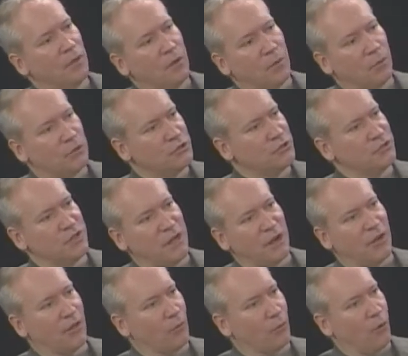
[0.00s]
What's your take
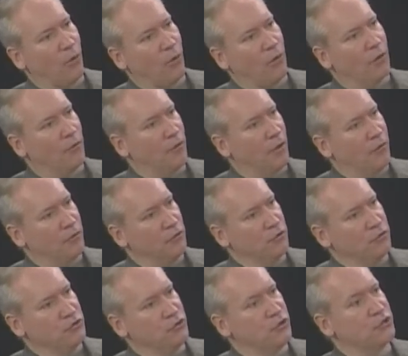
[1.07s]
on the role of the
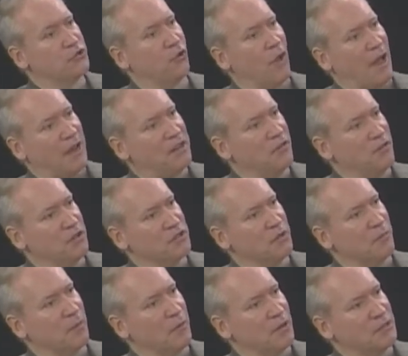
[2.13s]
judicial
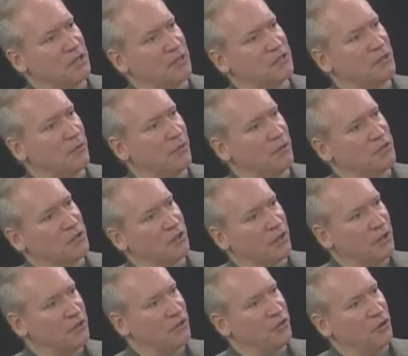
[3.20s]
activism? I mean, is that something that's going to
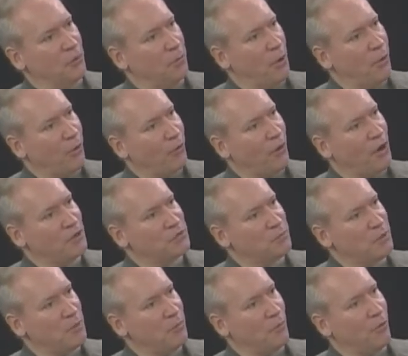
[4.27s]
continue to polarize
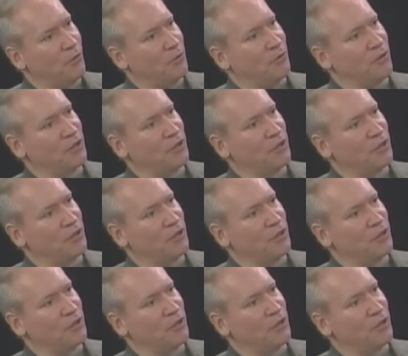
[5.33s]
people? Do you think